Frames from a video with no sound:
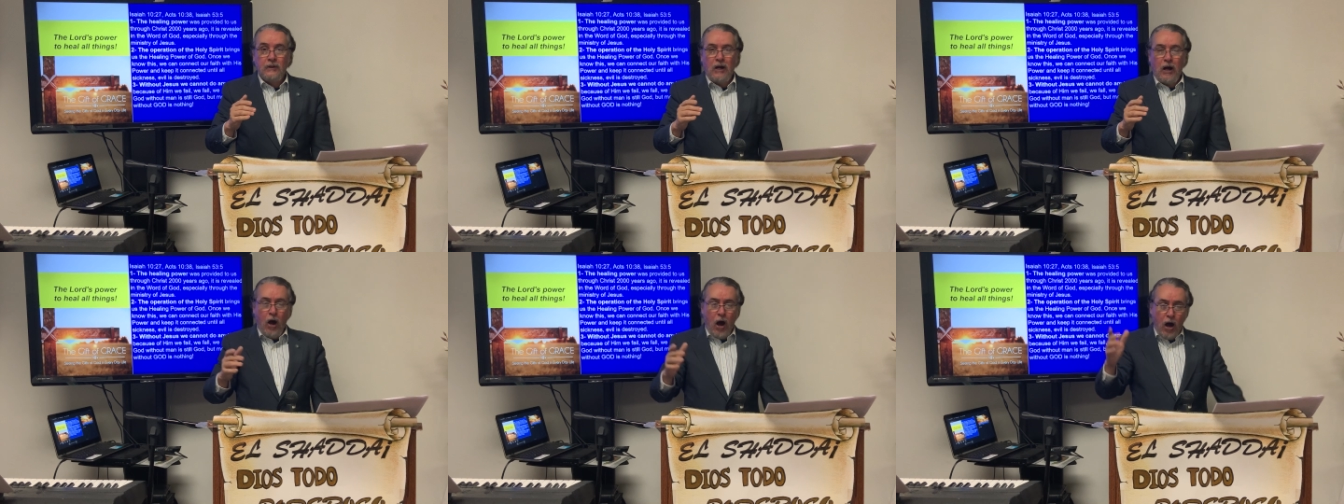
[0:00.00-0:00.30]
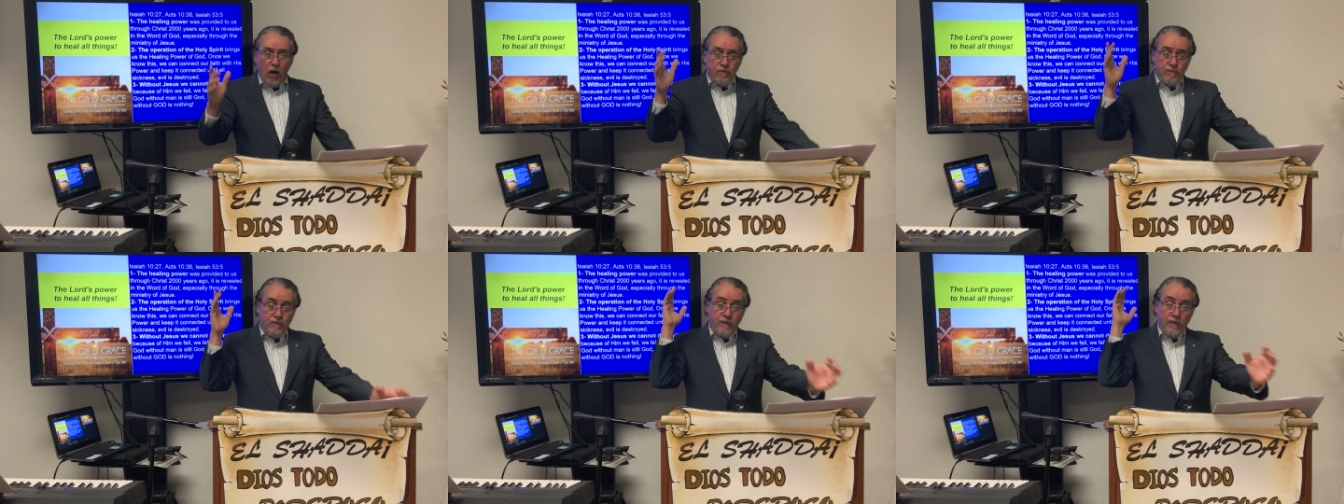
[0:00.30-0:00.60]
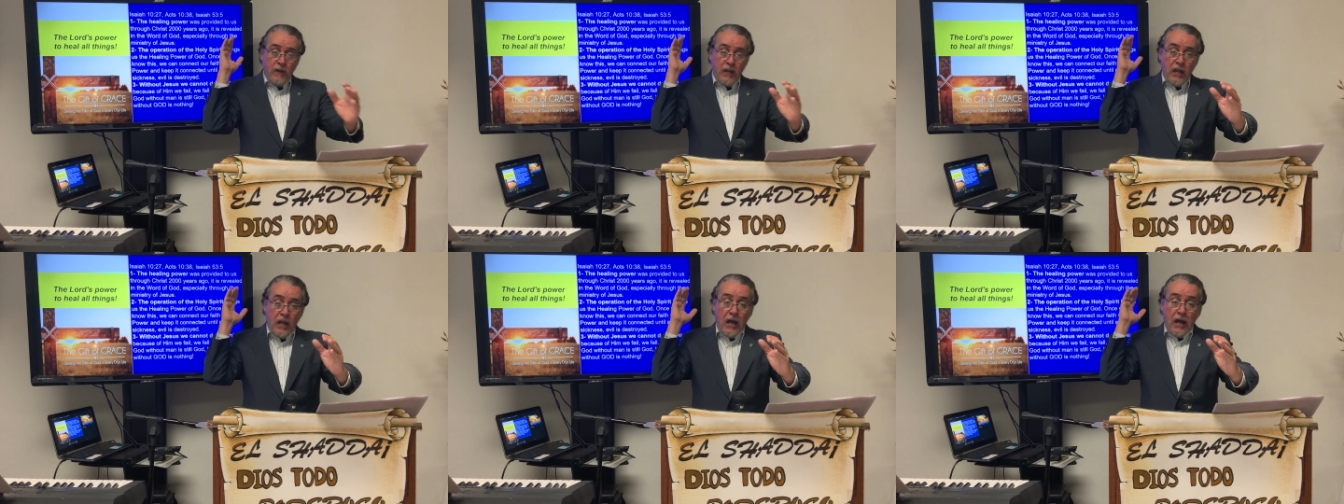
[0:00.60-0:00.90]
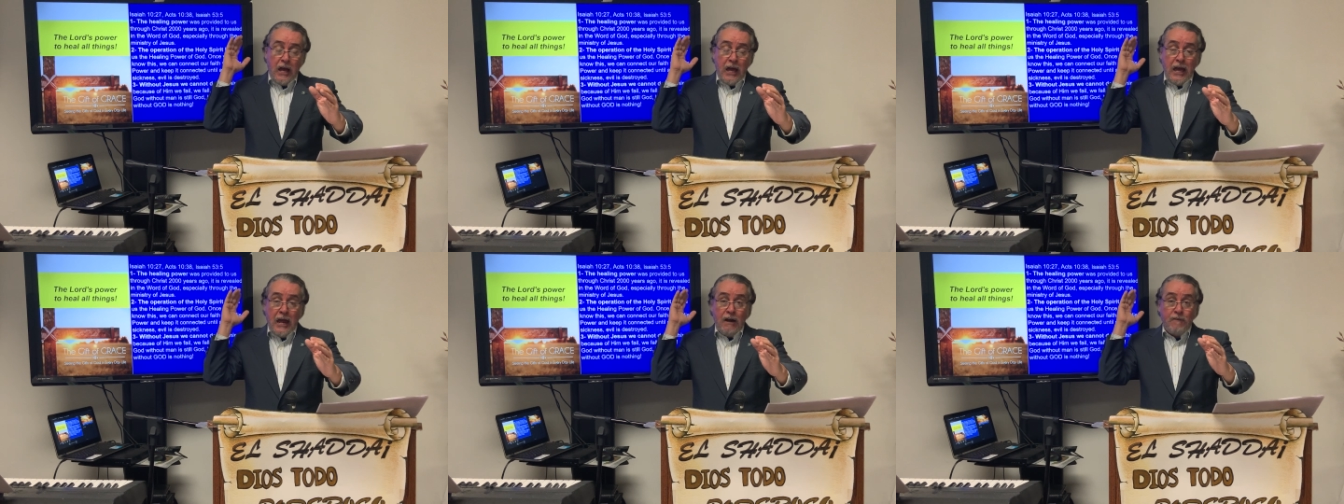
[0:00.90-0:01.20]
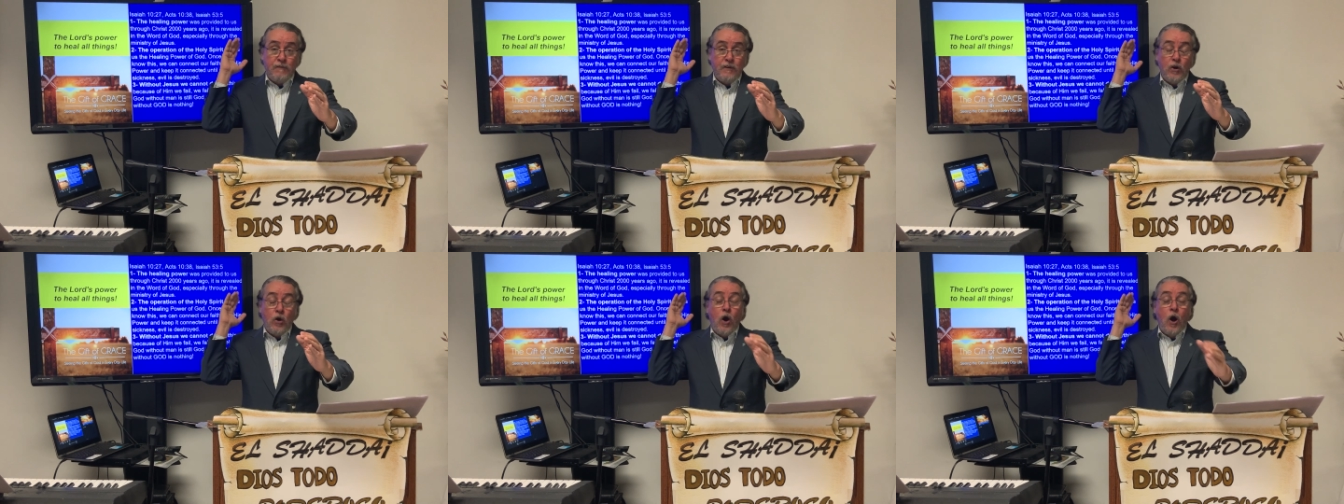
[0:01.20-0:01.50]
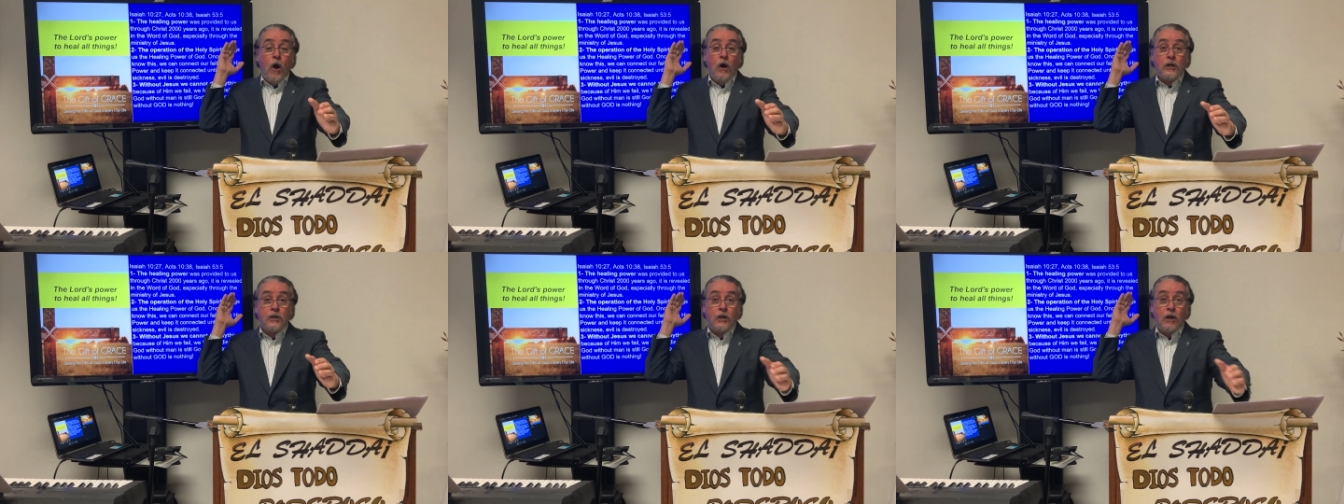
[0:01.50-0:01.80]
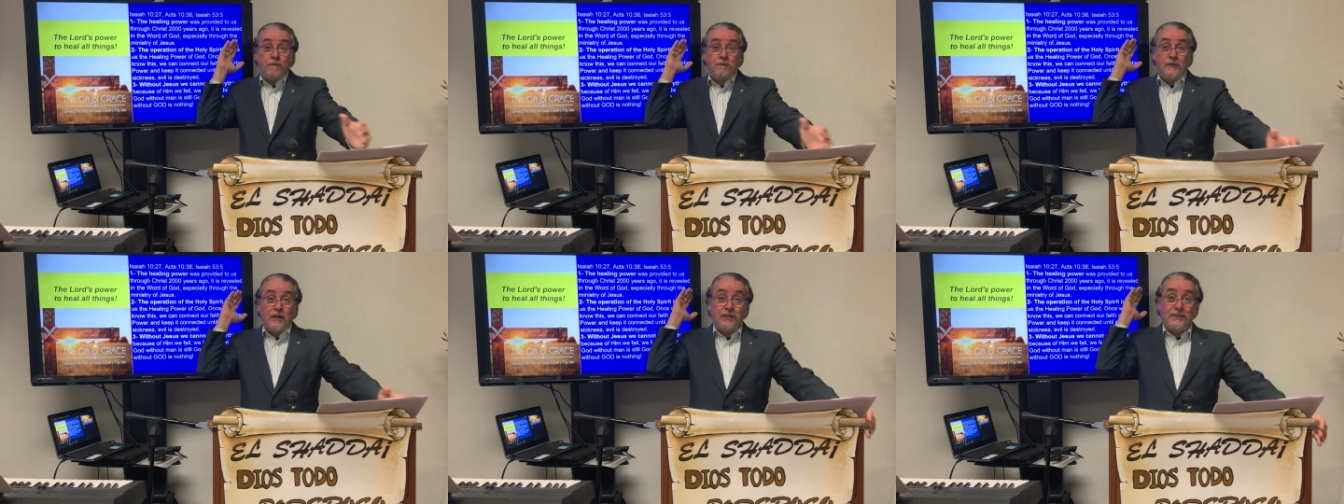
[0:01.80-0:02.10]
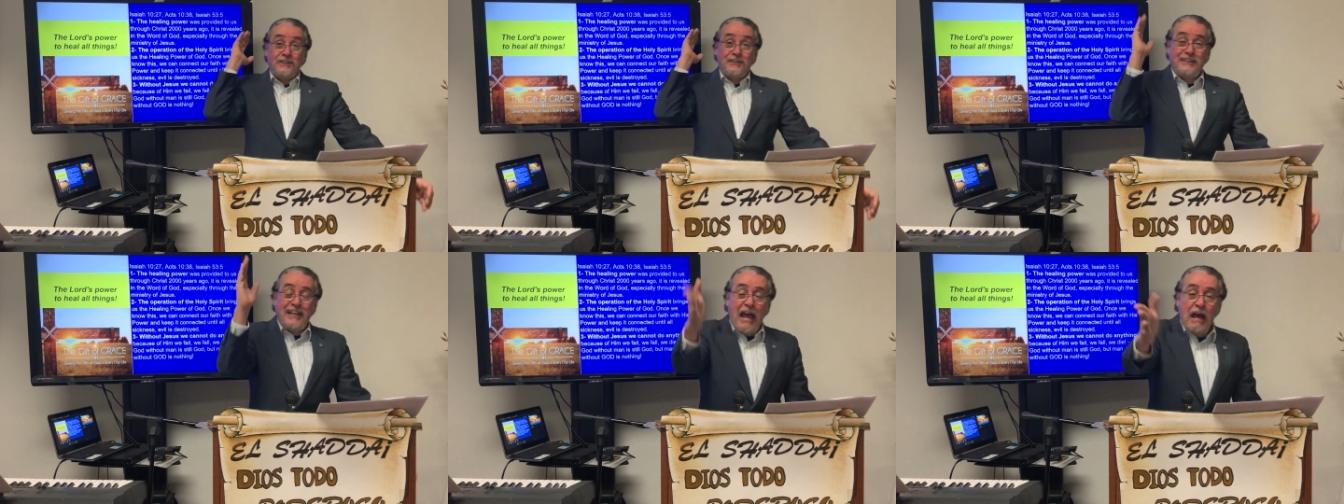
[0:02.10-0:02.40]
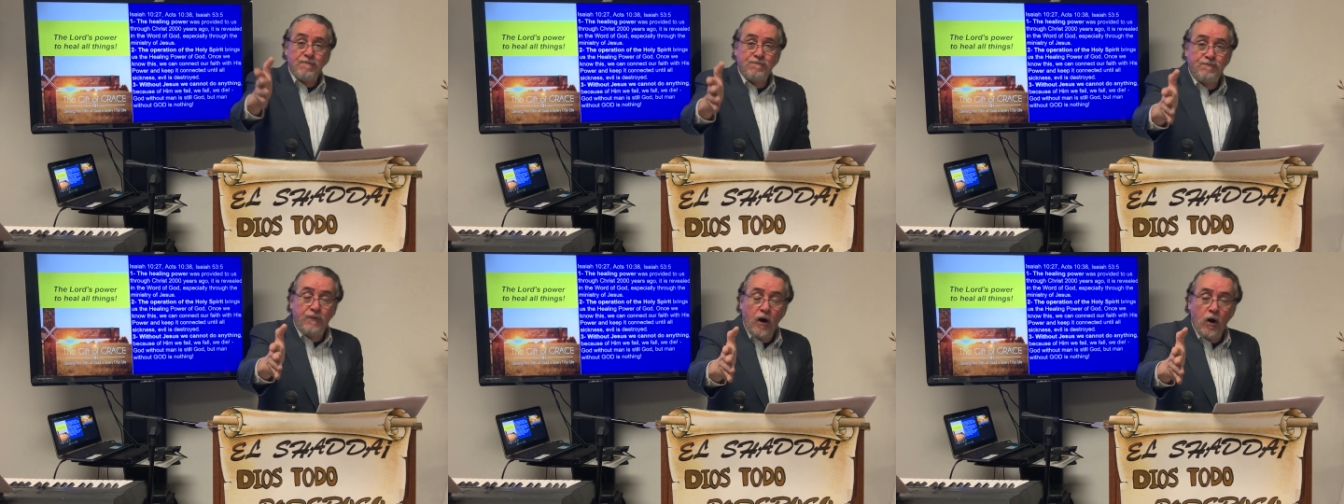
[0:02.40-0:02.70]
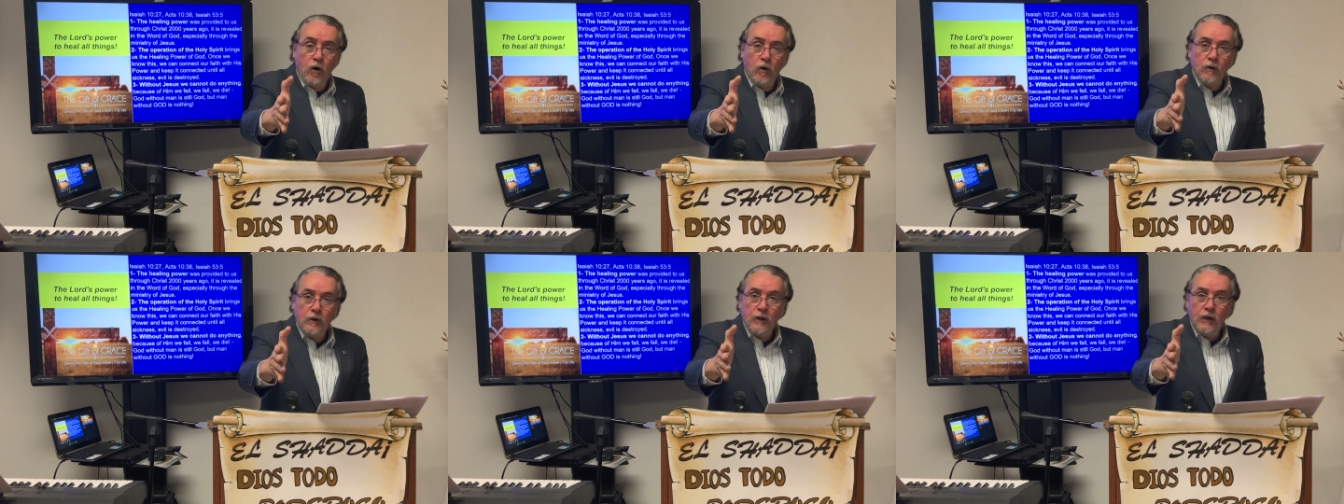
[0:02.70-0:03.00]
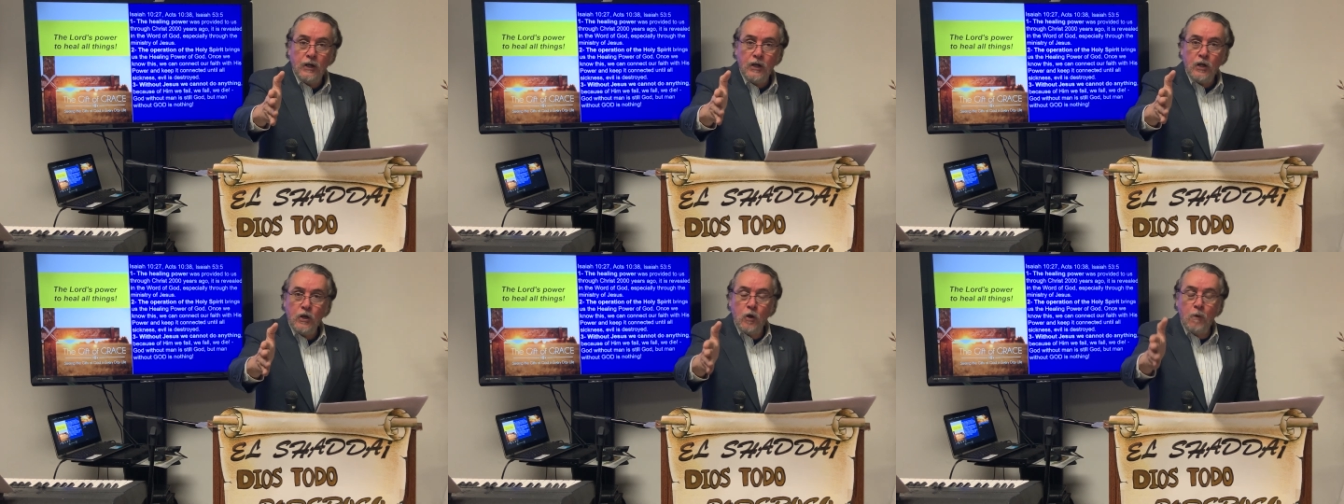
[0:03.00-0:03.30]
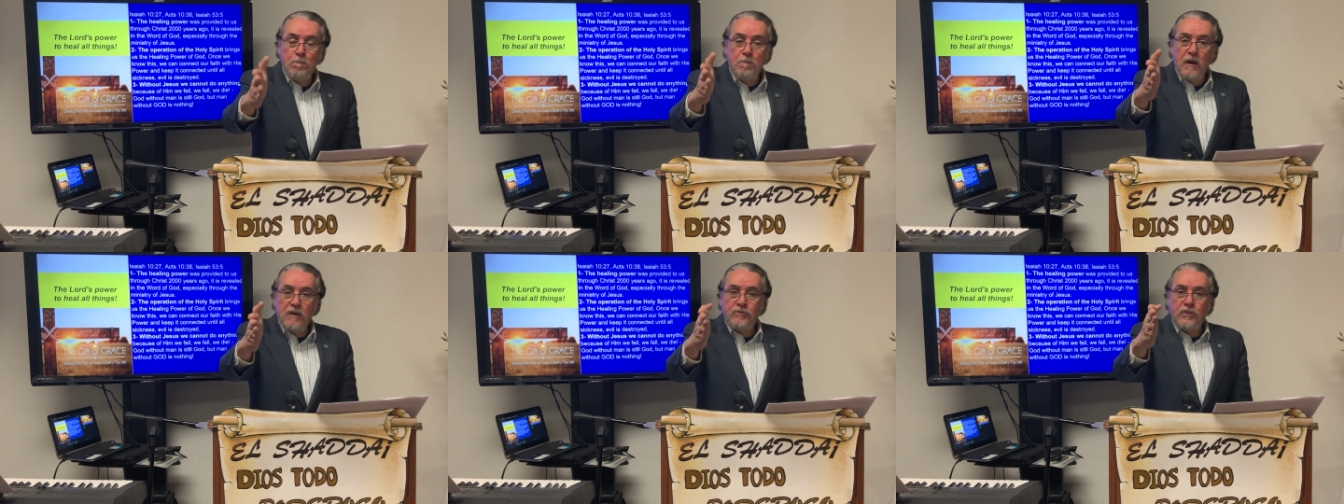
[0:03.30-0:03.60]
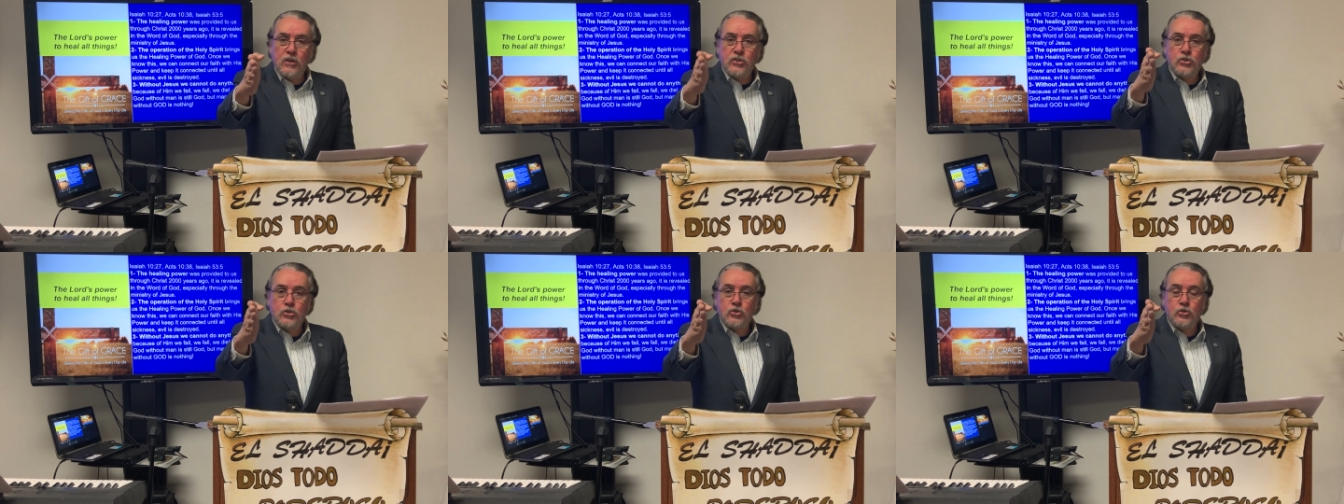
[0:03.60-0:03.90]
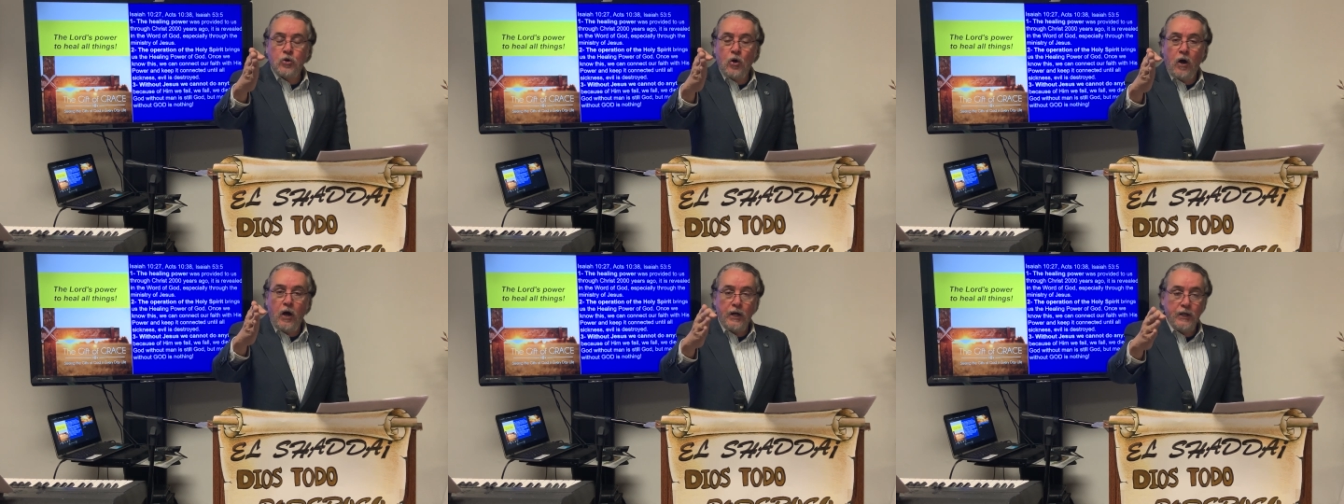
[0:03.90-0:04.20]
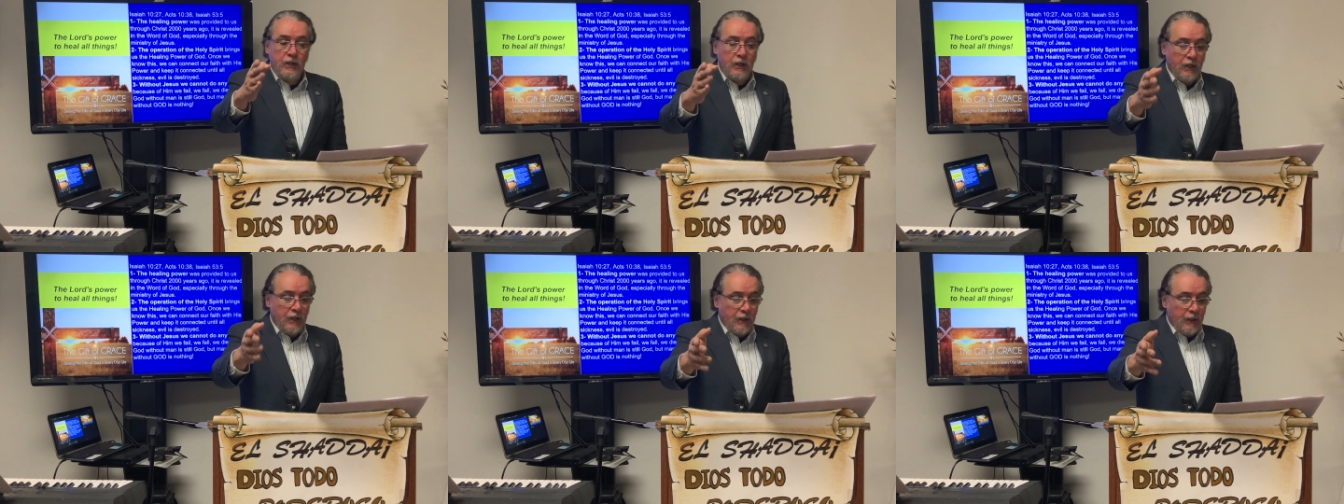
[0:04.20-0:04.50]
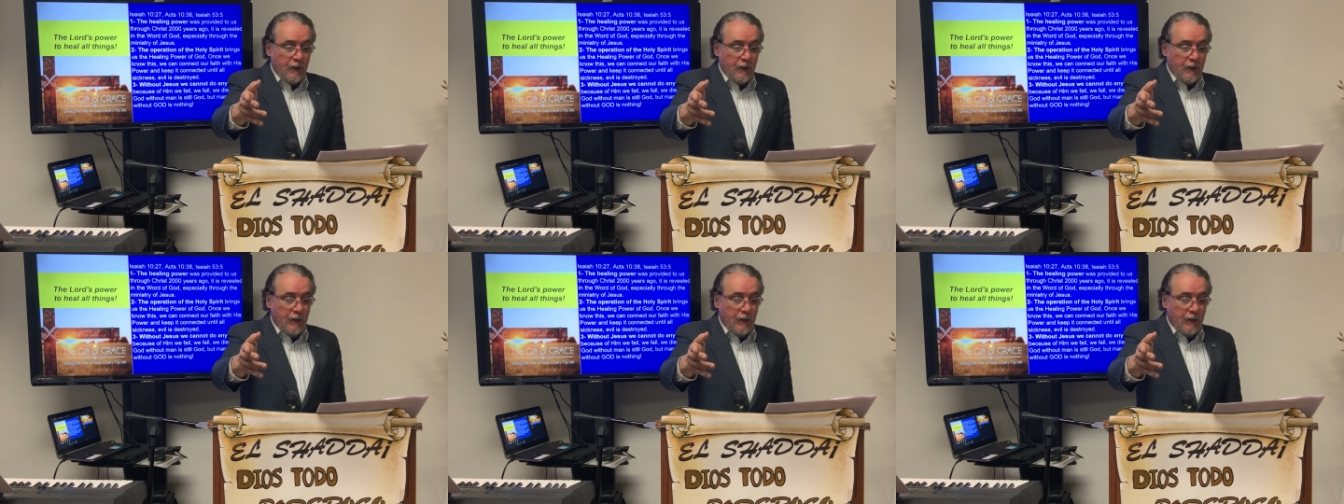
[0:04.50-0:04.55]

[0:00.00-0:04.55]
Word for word: of every work of the devil will be destroyed